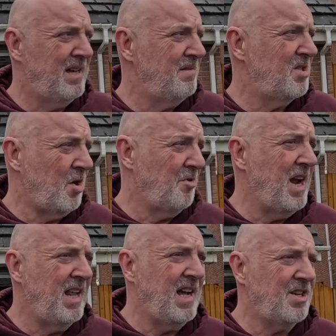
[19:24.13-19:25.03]
Stopped
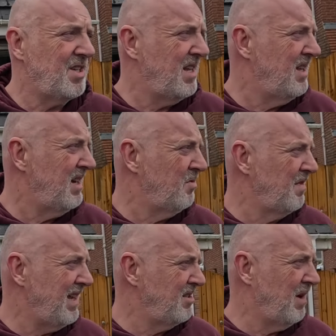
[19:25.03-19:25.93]
raining actually. I would have
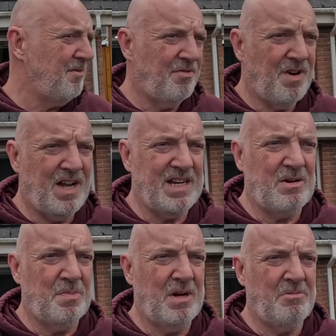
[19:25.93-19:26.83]
liked to go out for a ride now,
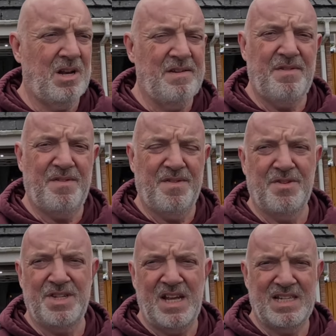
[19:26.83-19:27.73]
but I'm going to leave it for
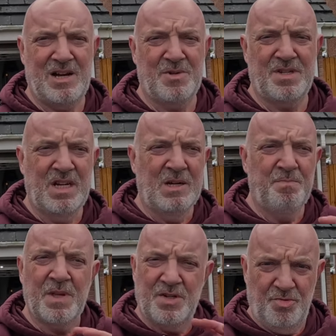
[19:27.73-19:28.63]
48 hours
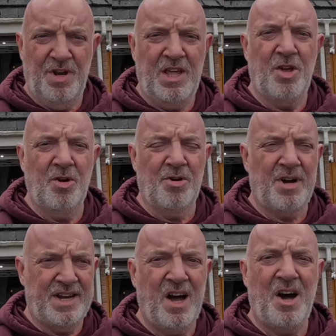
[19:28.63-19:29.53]
to really cure
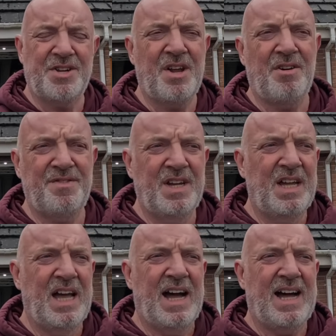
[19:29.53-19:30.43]
and harden off.
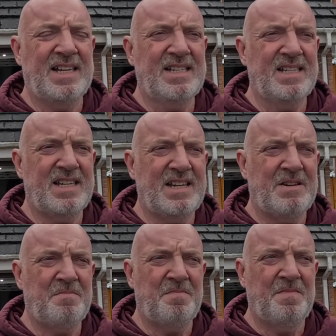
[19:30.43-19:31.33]
And
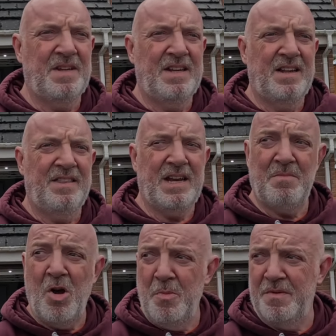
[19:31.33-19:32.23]
then I'm
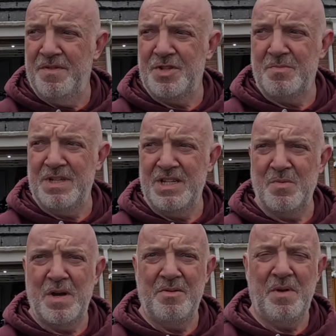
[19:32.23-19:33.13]
hoping for some decent
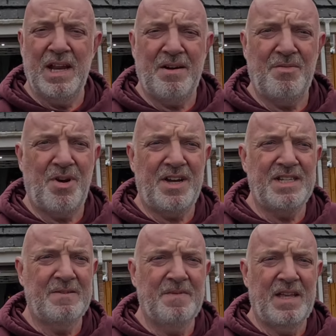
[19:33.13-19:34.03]
weather and get out and ride.
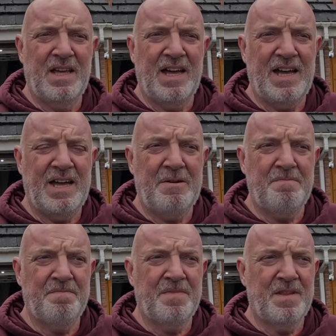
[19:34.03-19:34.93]

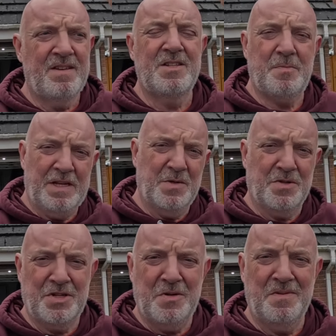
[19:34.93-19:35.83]
Speak to you all
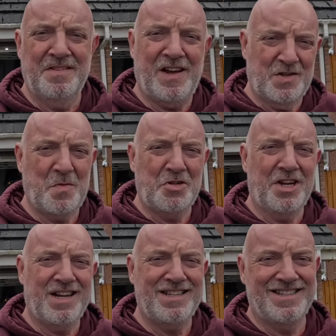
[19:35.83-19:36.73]
soon. Thanks for watching,
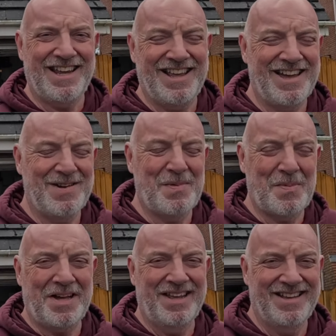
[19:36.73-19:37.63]
guys. Take care. Bye bye.